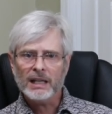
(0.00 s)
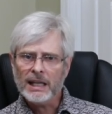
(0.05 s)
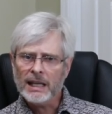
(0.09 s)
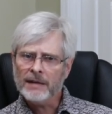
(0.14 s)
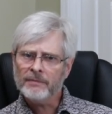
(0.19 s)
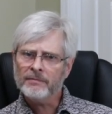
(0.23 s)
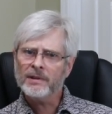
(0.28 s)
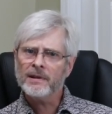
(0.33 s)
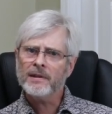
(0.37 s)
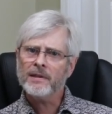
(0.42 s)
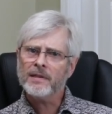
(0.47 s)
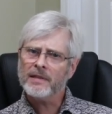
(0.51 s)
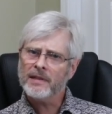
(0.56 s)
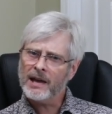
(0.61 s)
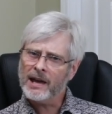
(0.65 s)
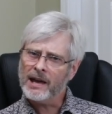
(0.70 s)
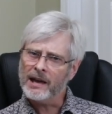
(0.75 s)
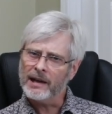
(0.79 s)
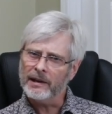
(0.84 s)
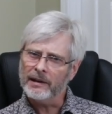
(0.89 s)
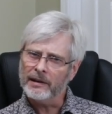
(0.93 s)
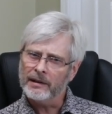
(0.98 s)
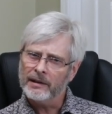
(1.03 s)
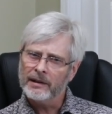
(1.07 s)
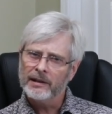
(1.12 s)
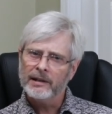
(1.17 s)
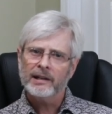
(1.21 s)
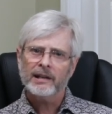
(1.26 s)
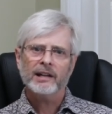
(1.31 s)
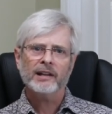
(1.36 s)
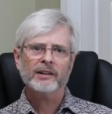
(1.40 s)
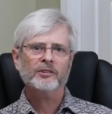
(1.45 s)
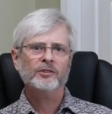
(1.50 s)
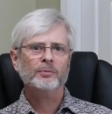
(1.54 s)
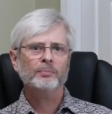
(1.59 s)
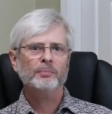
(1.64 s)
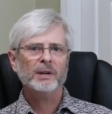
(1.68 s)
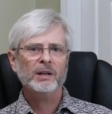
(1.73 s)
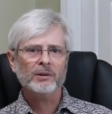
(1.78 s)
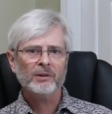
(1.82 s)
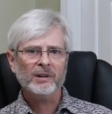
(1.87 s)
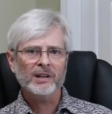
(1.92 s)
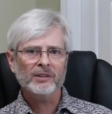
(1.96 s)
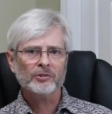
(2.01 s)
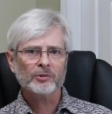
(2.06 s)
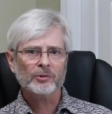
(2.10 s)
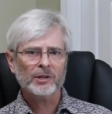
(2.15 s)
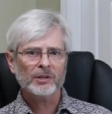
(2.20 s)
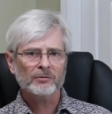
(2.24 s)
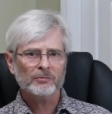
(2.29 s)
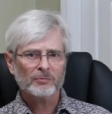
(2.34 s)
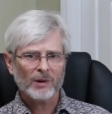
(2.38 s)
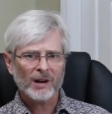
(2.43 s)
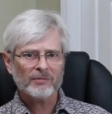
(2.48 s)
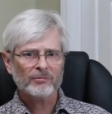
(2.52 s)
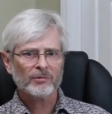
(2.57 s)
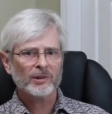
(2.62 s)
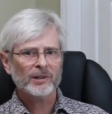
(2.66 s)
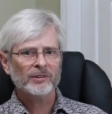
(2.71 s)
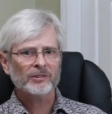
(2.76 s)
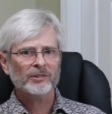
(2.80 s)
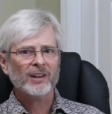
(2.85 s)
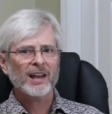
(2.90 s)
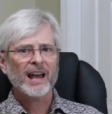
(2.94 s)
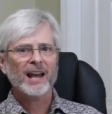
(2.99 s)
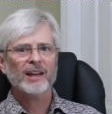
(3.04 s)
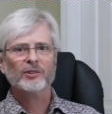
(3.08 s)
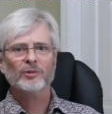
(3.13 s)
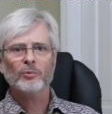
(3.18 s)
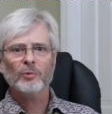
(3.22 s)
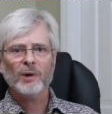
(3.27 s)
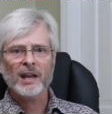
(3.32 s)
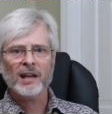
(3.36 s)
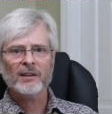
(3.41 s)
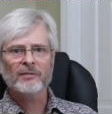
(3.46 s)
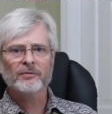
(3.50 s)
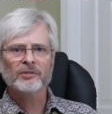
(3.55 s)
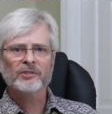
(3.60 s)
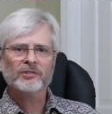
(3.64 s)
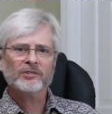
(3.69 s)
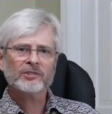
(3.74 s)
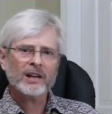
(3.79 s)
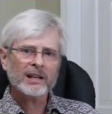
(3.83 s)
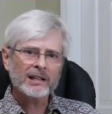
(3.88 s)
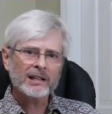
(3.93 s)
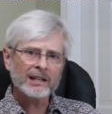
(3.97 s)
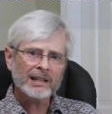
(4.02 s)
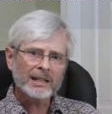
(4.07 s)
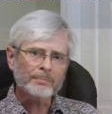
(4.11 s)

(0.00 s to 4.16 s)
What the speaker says: even then, experiencing reverence has a way of subtly